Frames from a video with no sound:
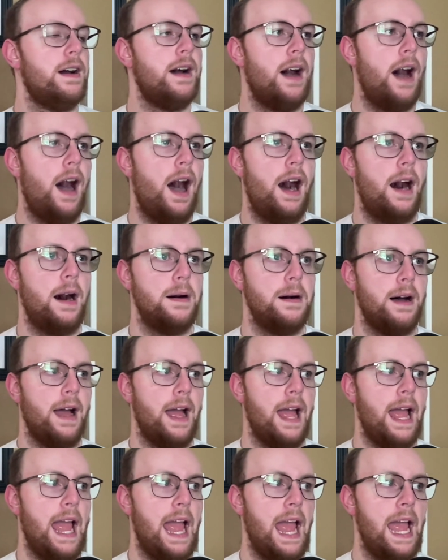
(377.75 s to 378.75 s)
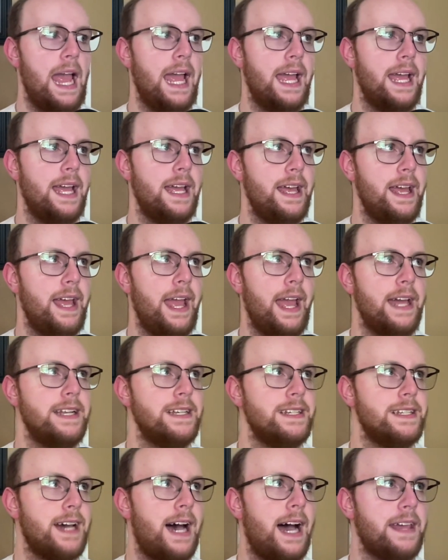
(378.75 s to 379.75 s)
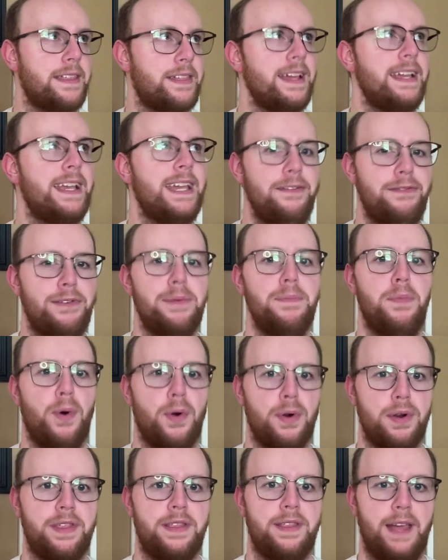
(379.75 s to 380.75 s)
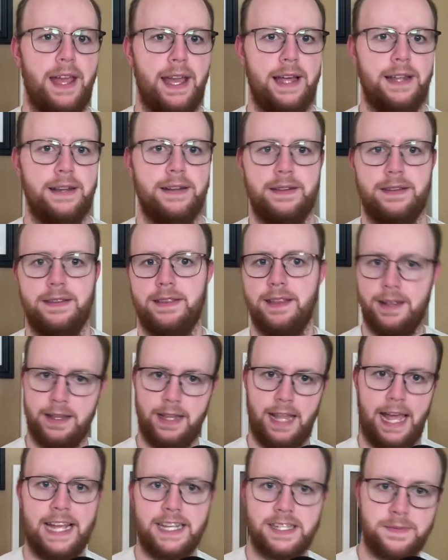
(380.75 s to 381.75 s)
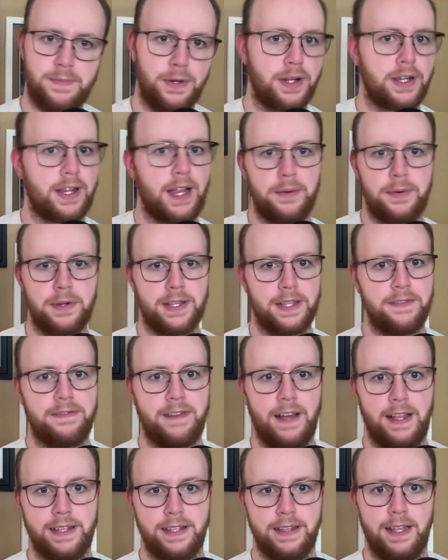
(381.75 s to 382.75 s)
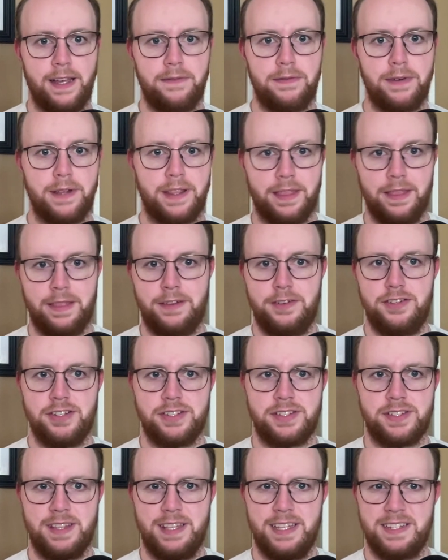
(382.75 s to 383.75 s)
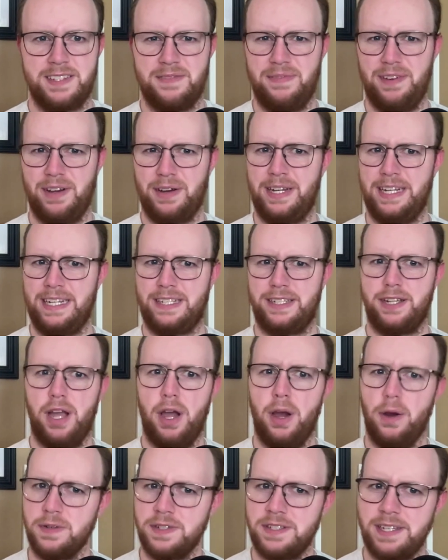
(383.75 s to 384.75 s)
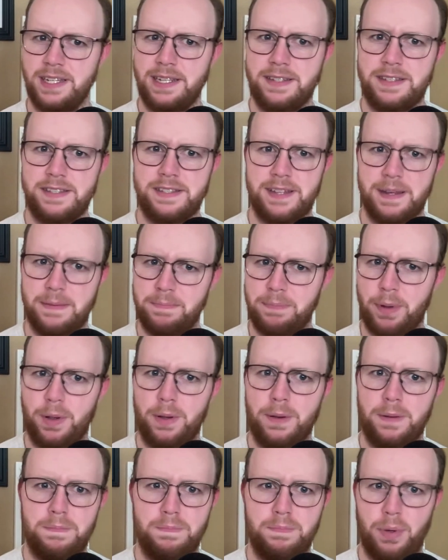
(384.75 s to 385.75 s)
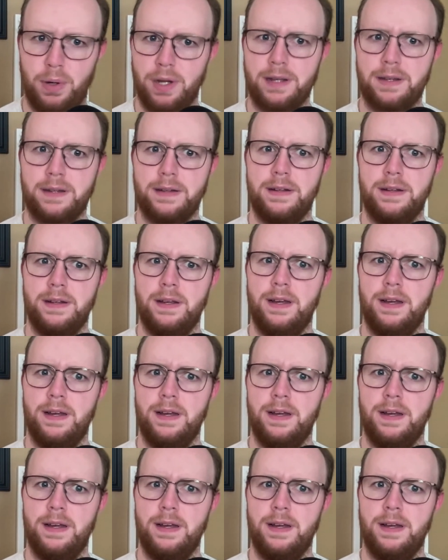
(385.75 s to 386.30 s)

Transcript: And I think even more than the last book, I really fell in love with just this very cozy, simple book